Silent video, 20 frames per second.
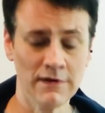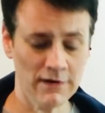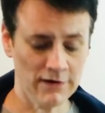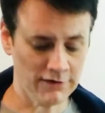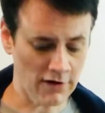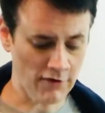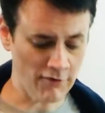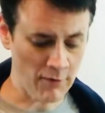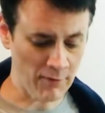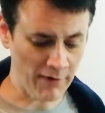
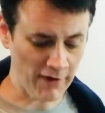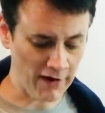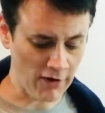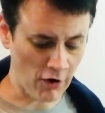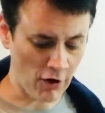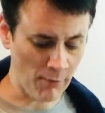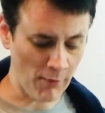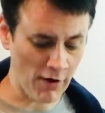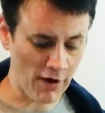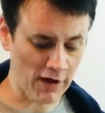So if you play a
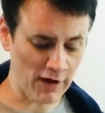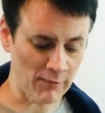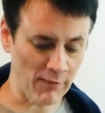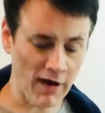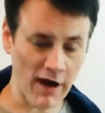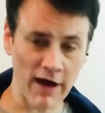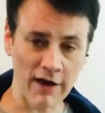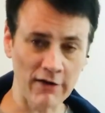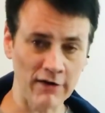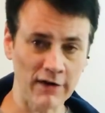harmonic
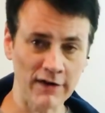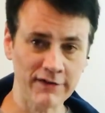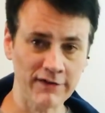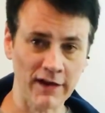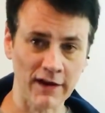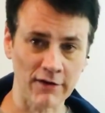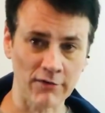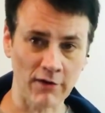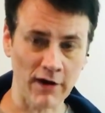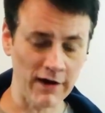minor, it's
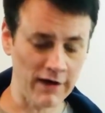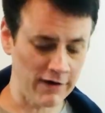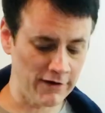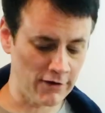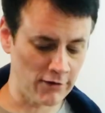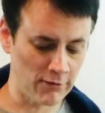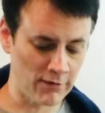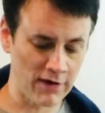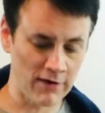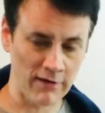like right in
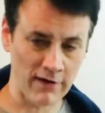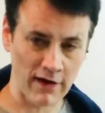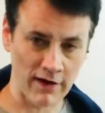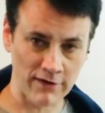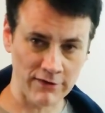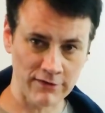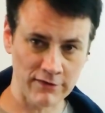your wheelhouse.